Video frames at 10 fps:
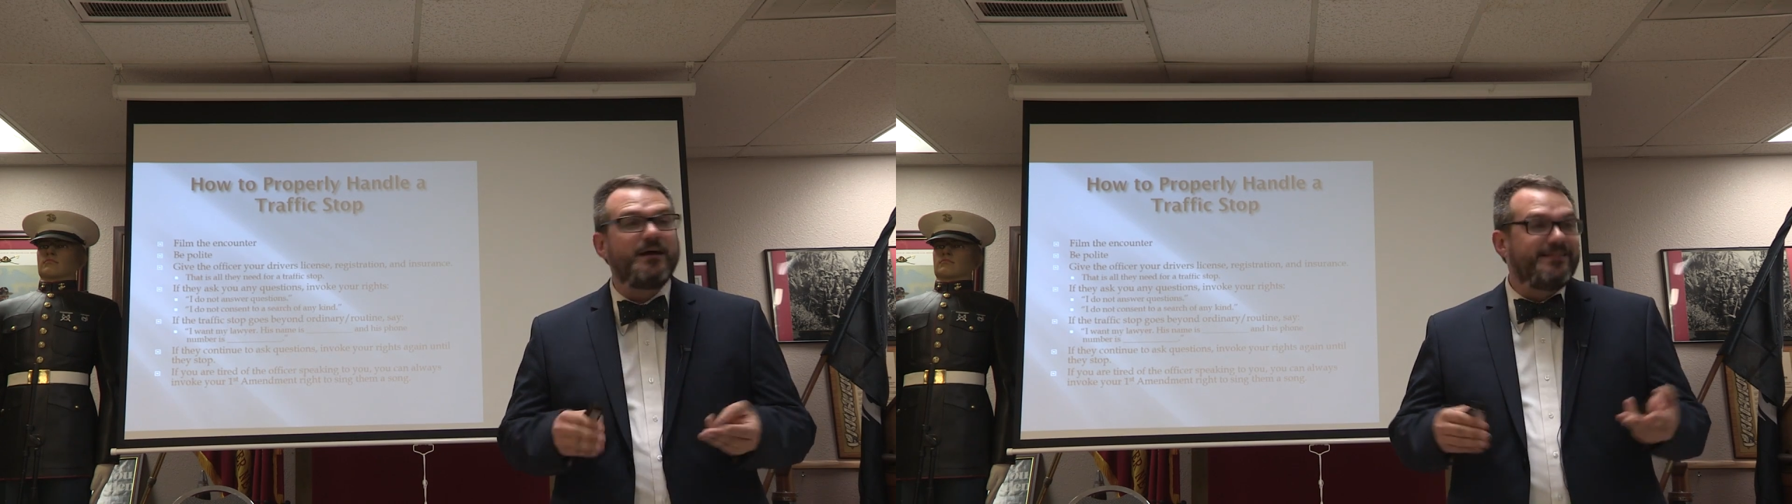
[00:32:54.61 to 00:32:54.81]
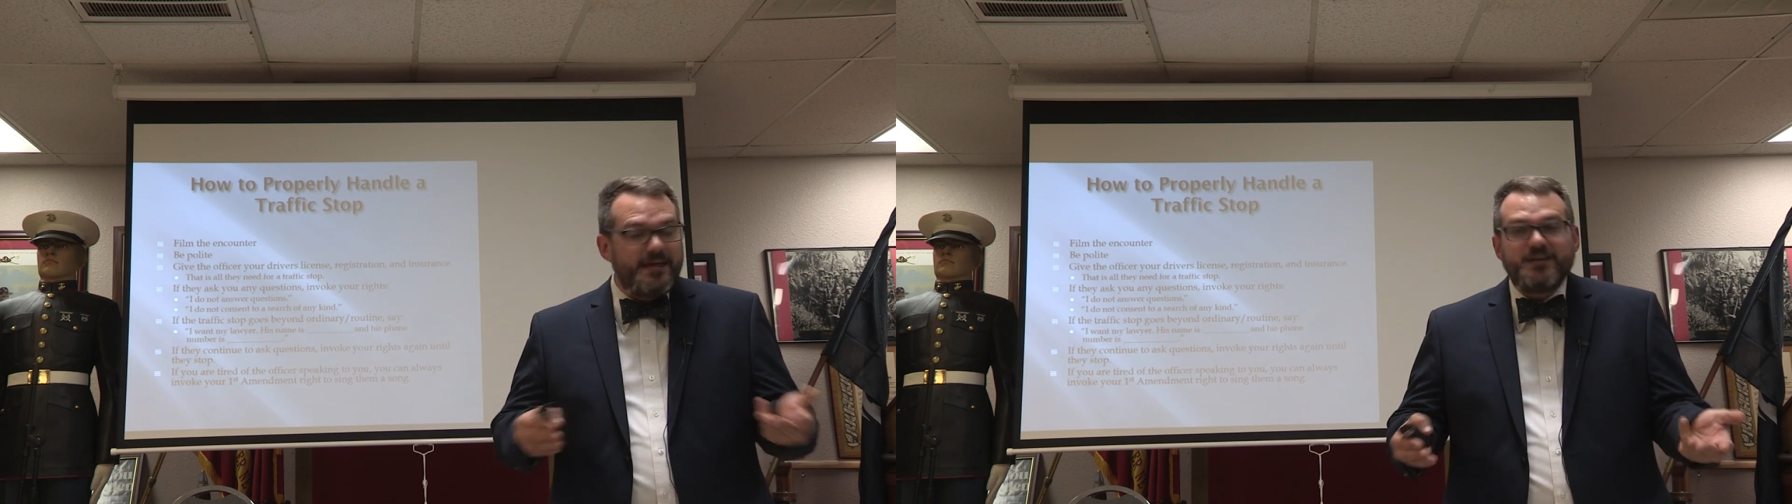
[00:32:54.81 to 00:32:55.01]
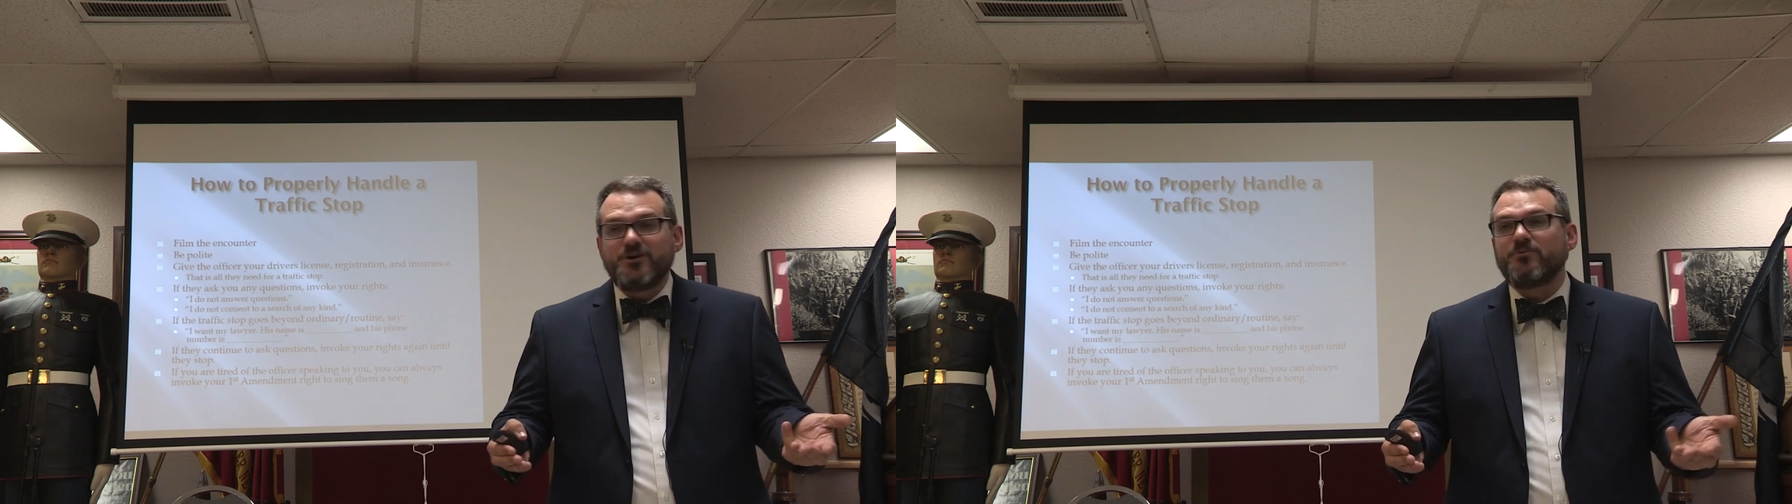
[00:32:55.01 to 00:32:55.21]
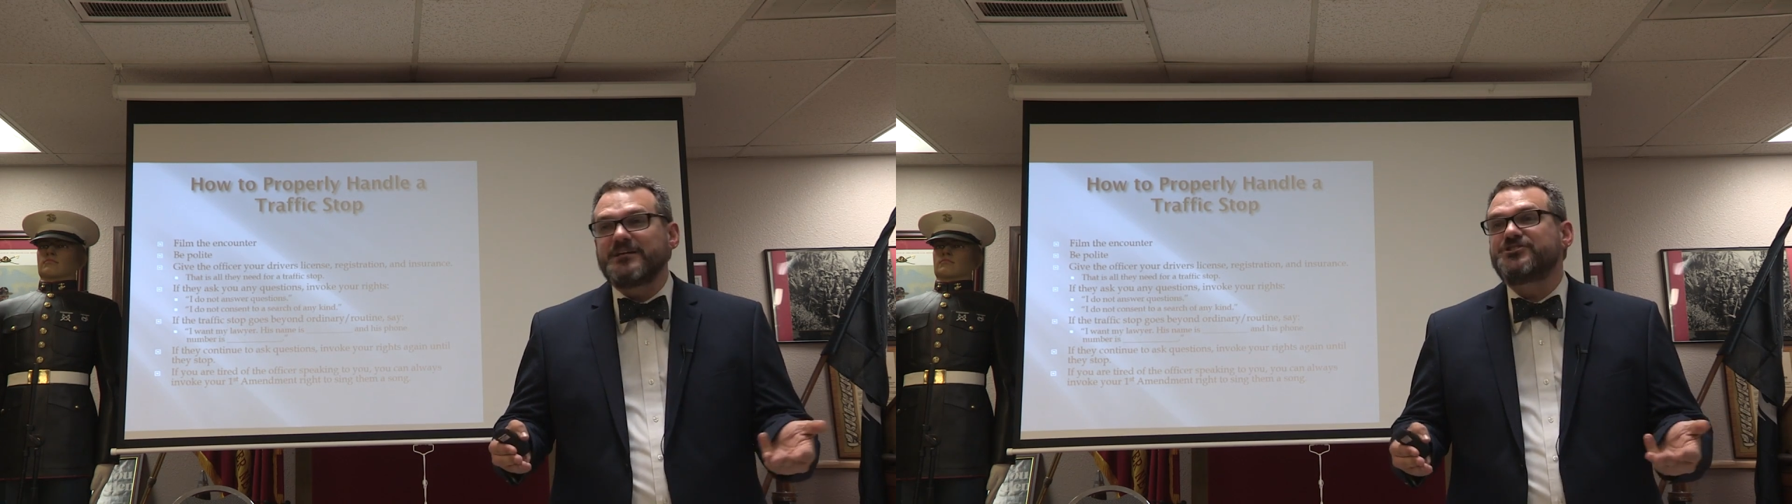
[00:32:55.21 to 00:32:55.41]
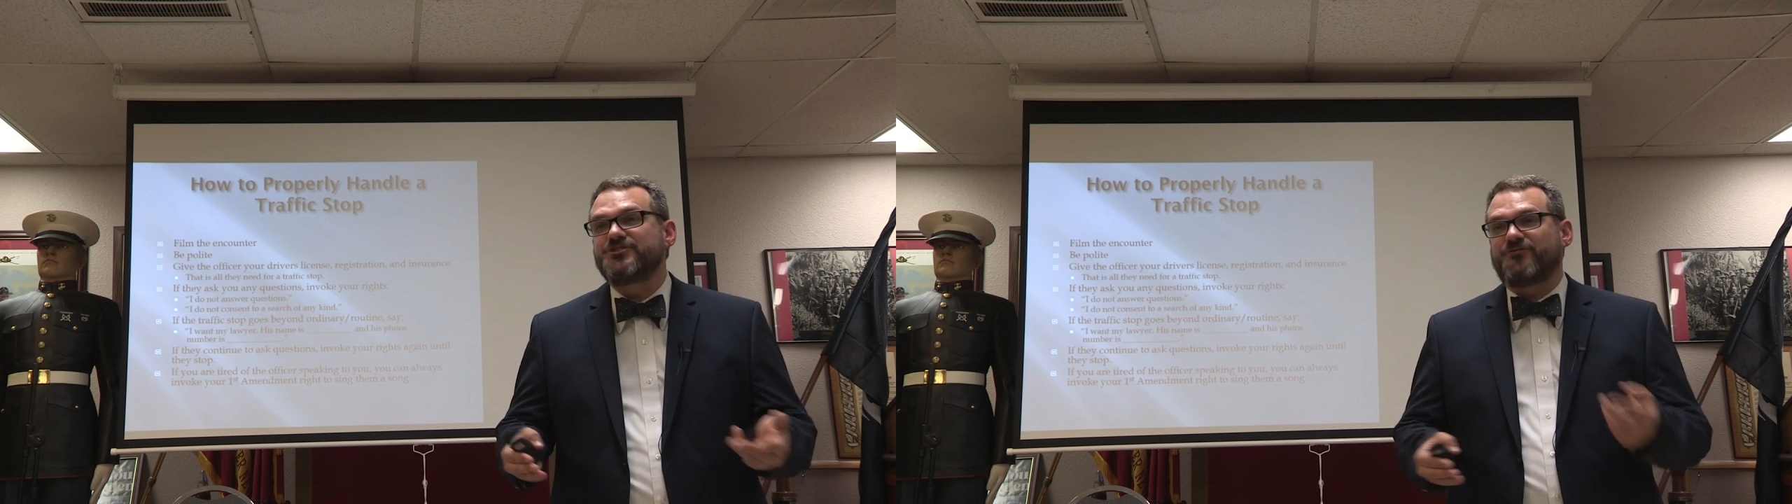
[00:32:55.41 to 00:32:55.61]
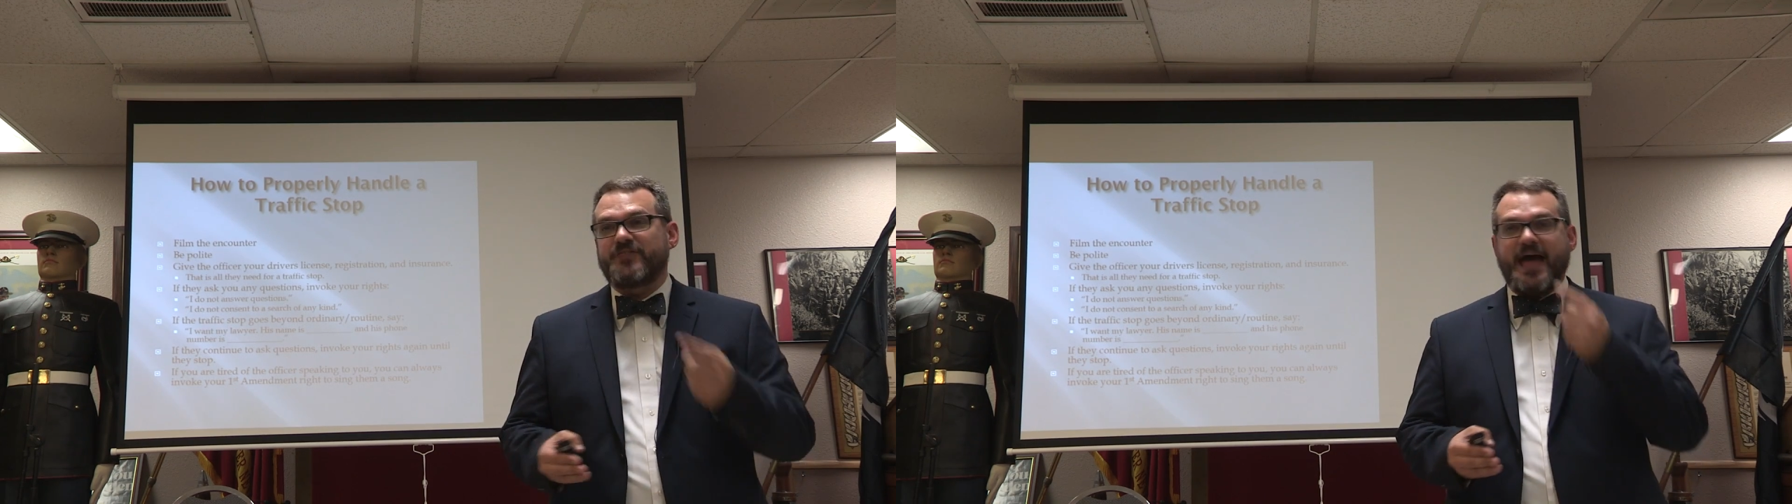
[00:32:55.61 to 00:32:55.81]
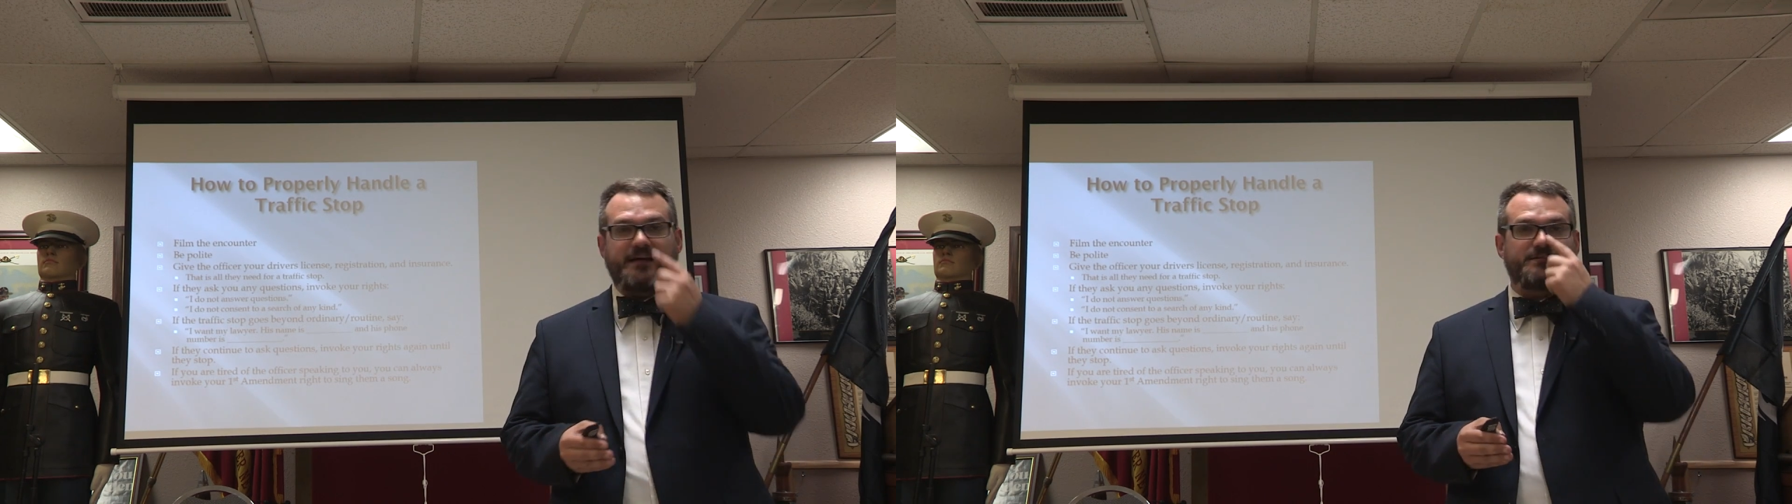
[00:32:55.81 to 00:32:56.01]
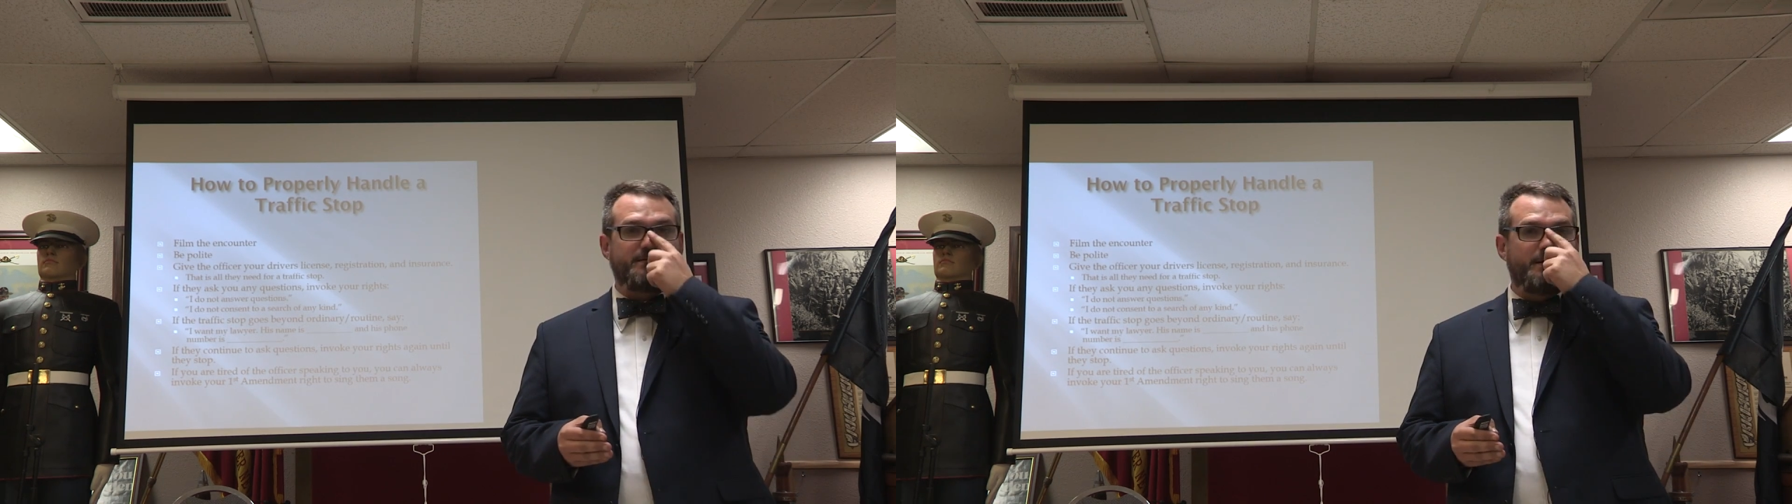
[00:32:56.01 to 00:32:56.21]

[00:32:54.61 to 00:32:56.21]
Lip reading: they can arrest you for that.